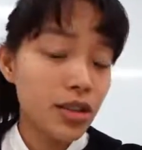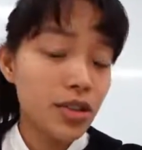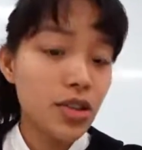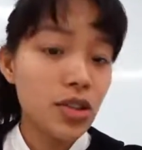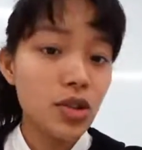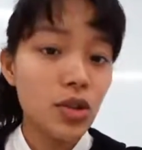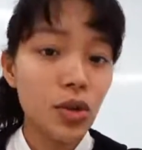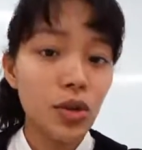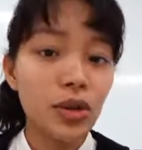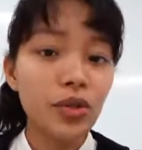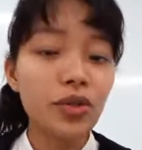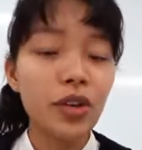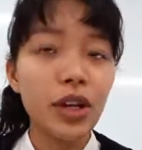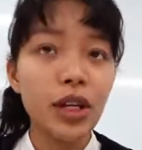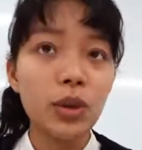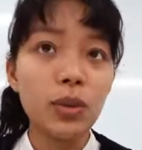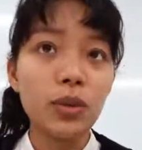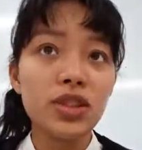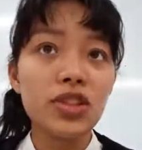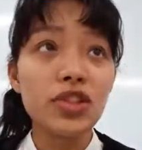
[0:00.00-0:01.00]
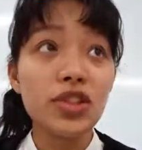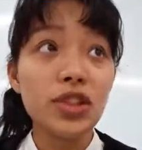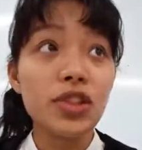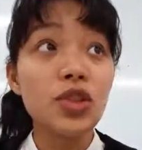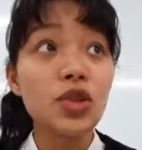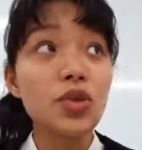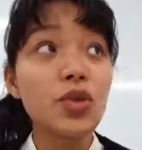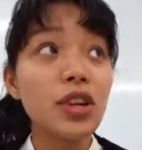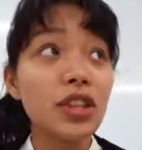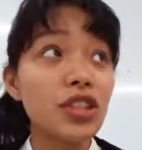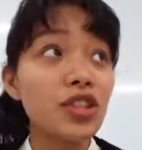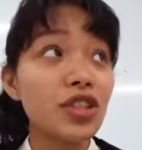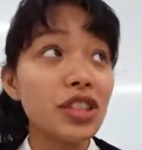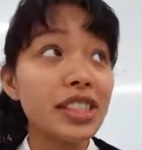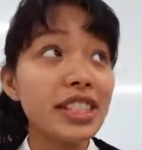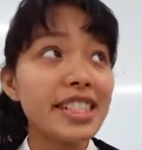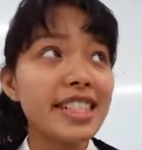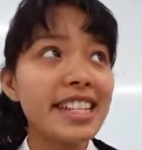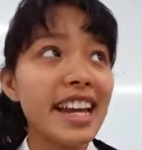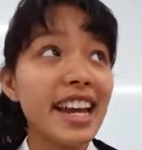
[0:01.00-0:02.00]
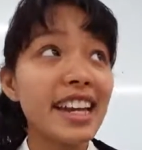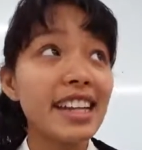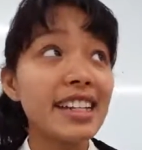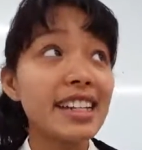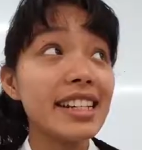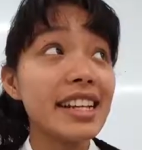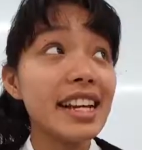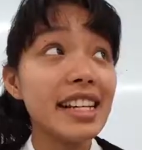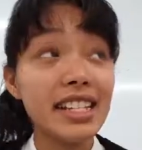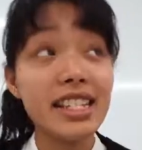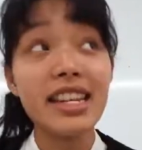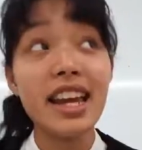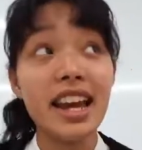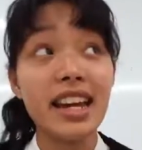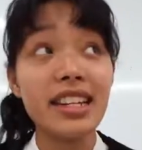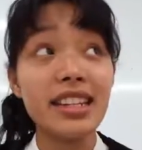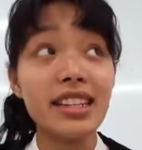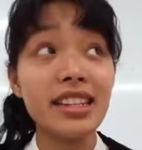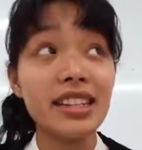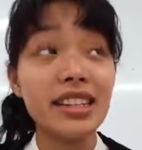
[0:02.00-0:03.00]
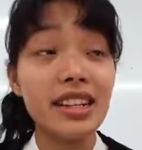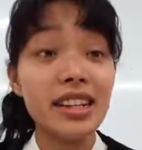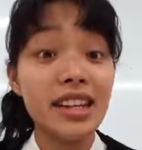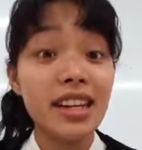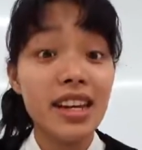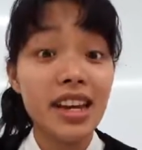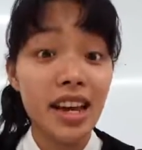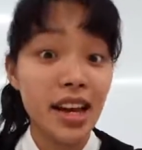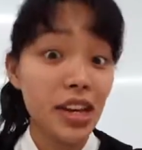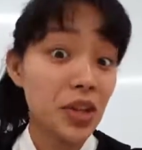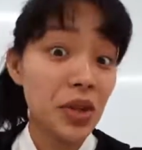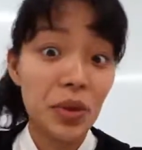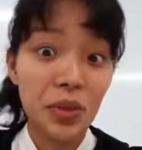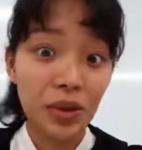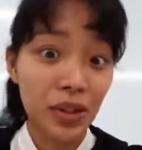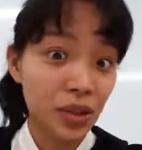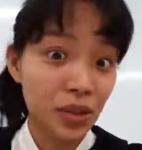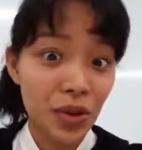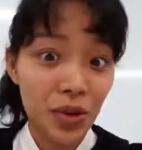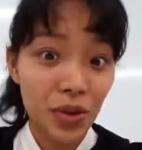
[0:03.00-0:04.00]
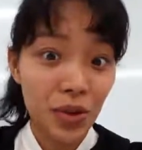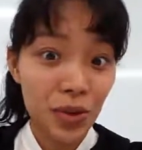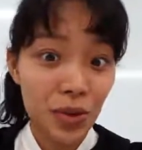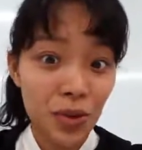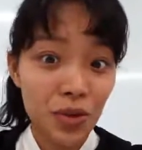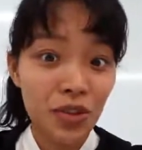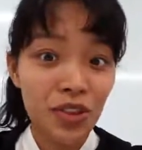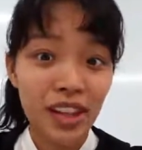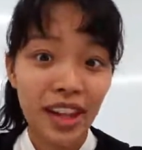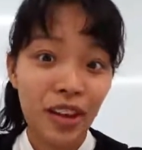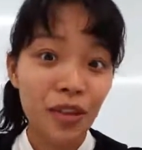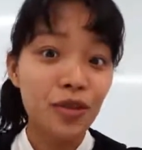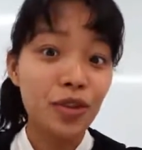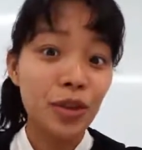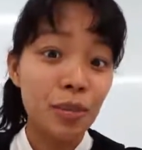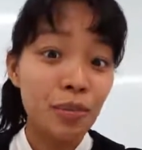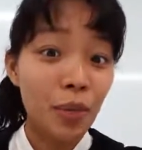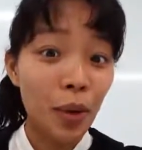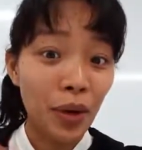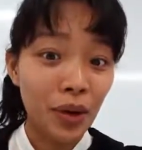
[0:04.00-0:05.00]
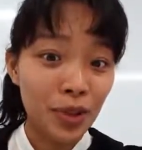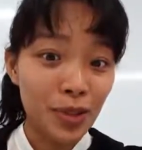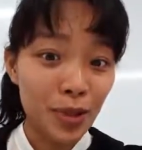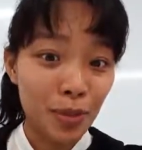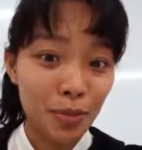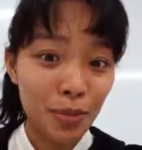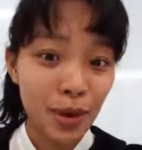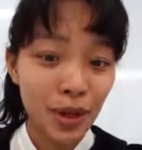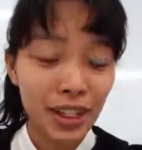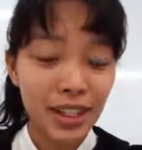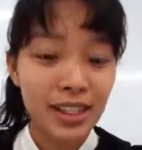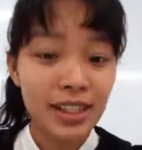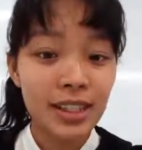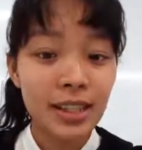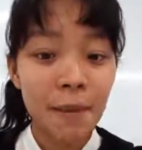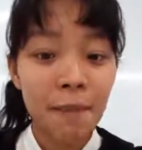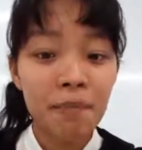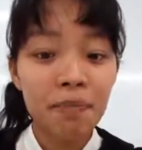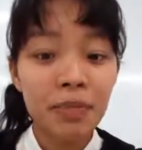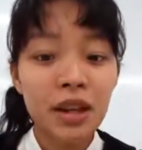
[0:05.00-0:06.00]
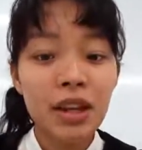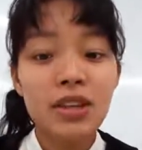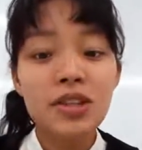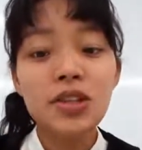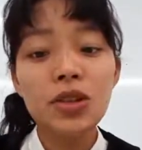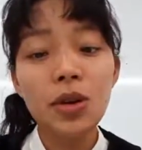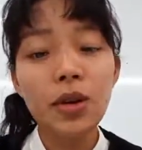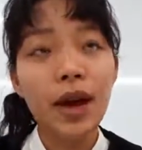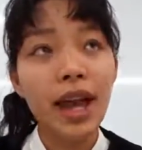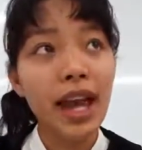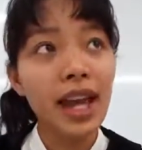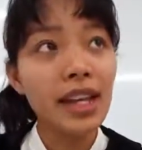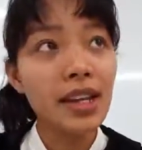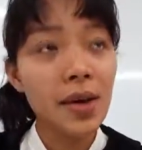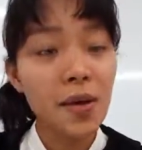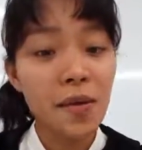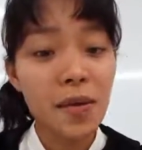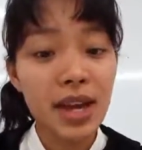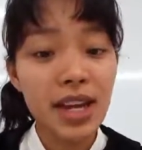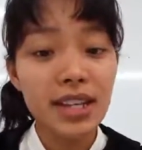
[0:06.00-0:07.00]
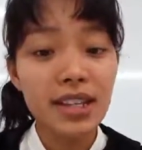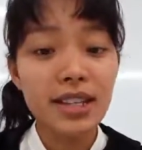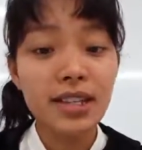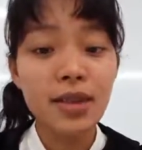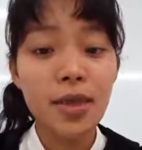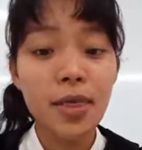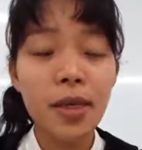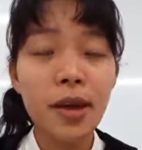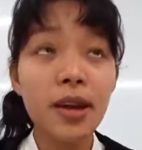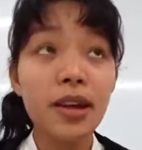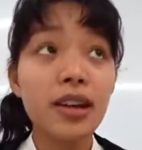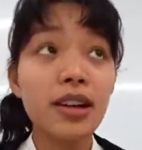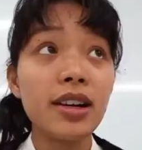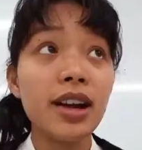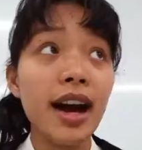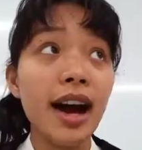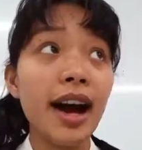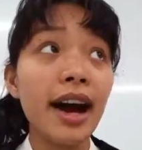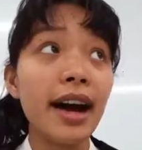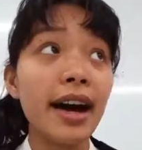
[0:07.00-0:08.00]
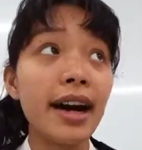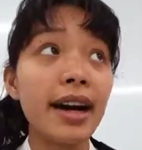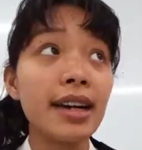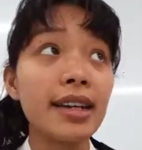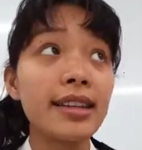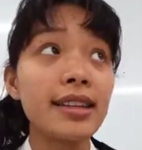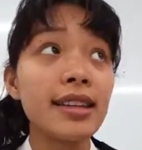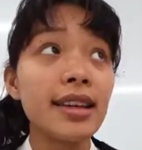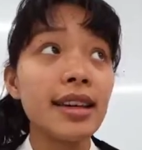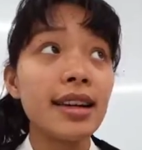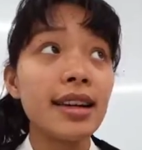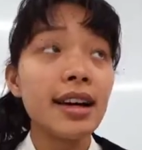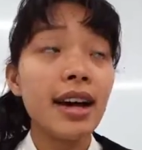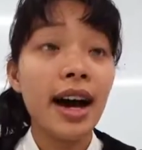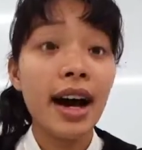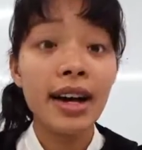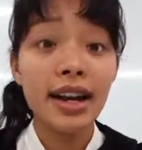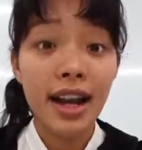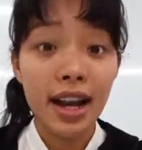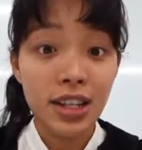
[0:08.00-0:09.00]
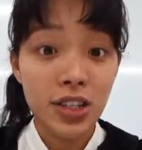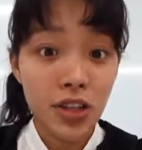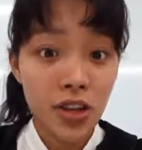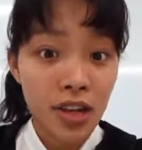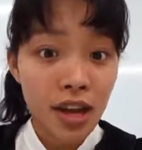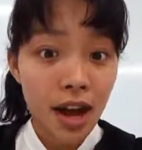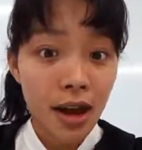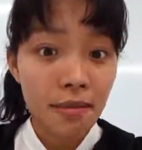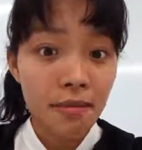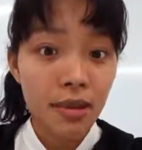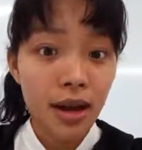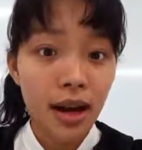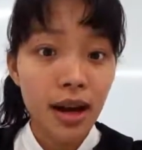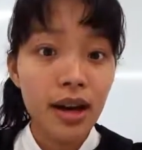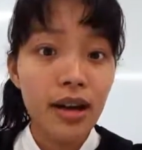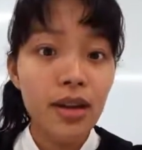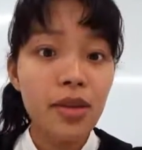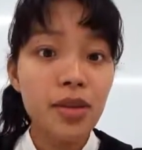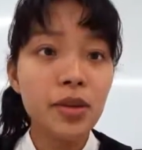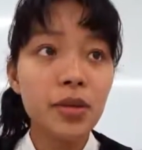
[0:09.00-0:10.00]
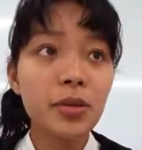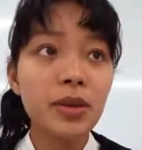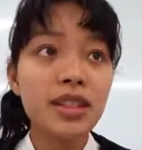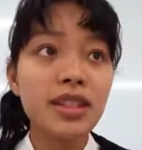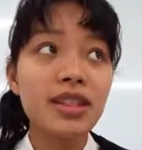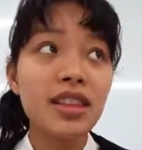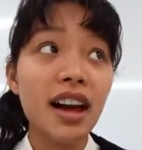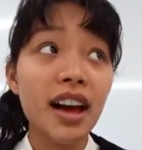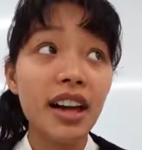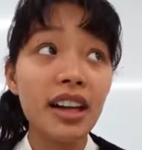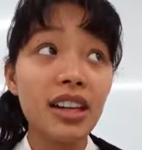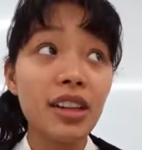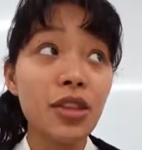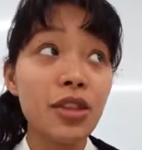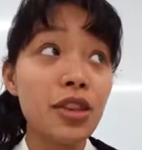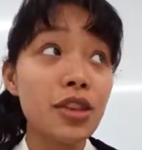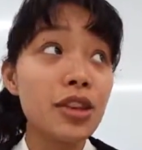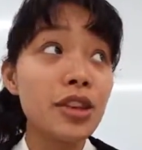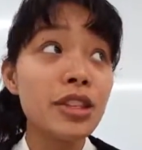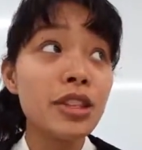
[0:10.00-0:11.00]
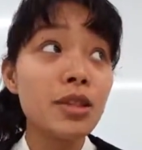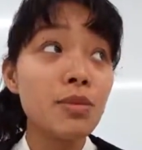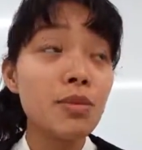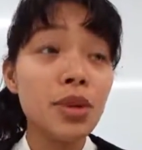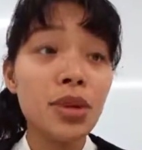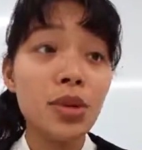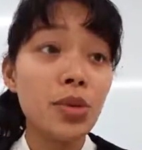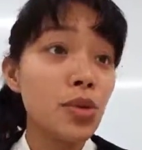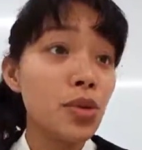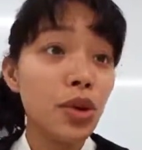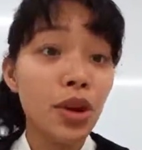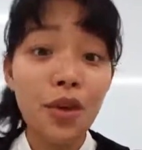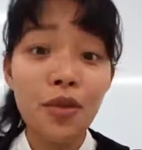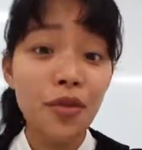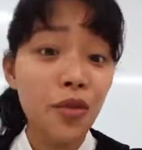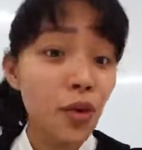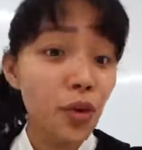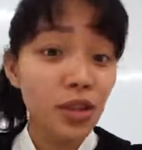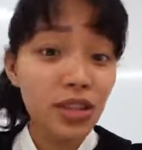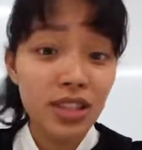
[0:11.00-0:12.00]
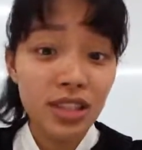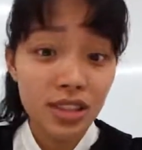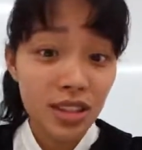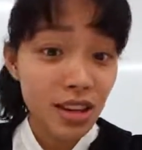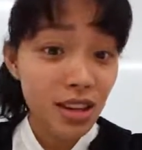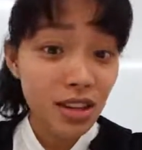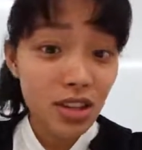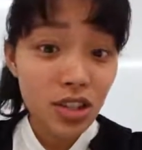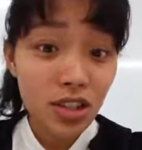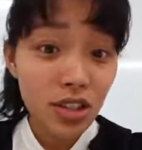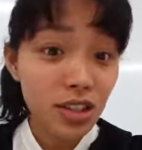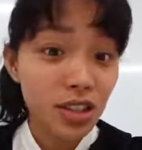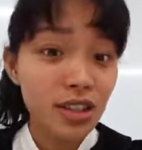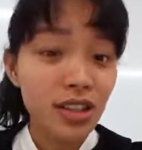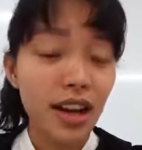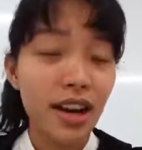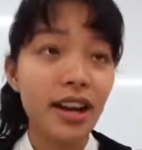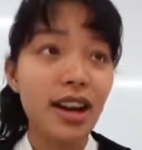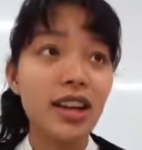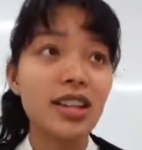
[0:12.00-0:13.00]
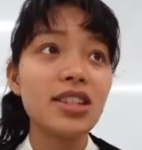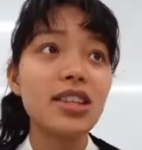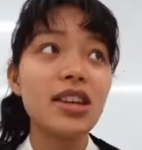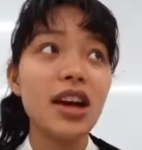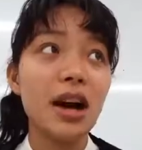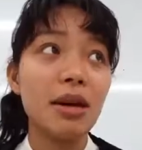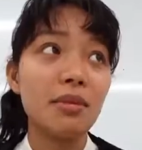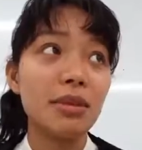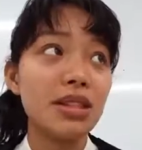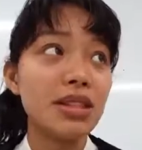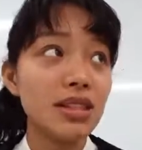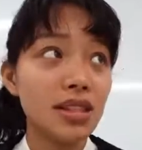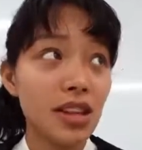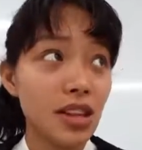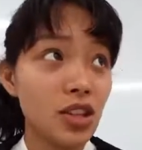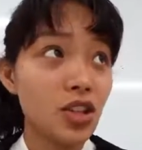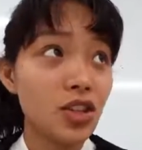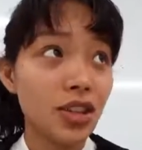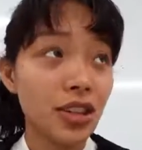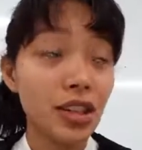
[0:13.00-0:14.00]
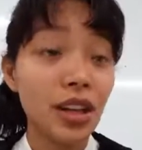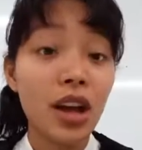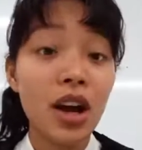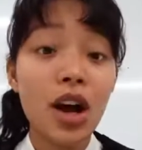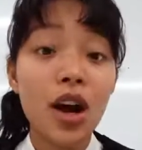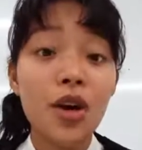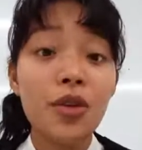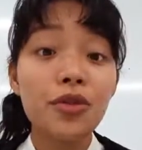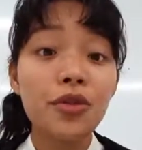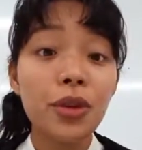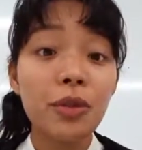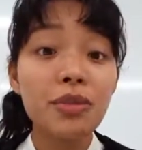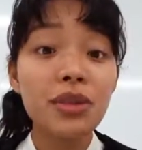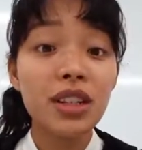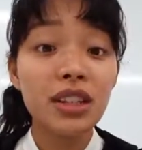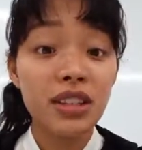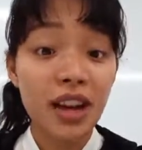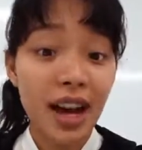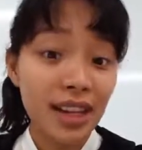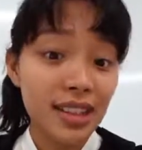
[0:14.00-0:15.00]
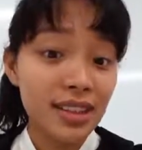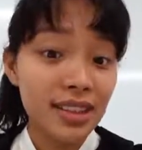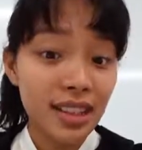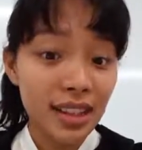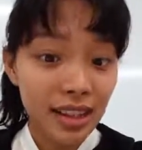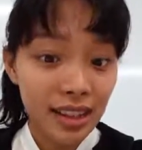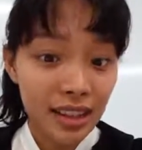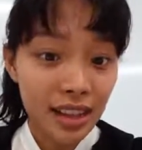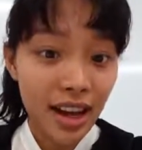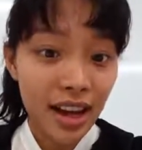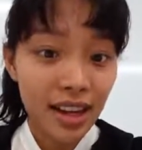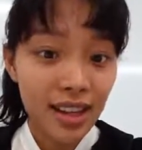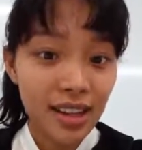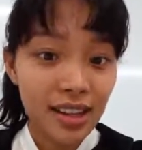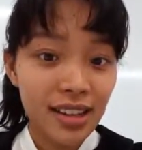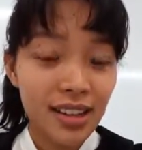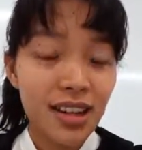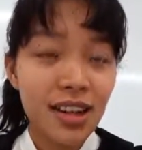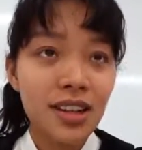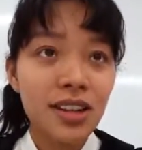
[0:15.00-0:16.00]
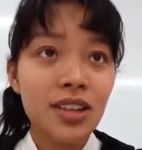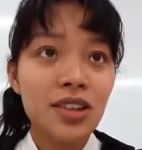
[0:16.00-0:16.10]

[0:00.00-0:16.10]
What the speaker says: So the fare was just 210 yen anywhere you go, like from point to point. So anyways, there at Arashiyama, there was like this beautiful station, Arashiyama Station, from the Randan line.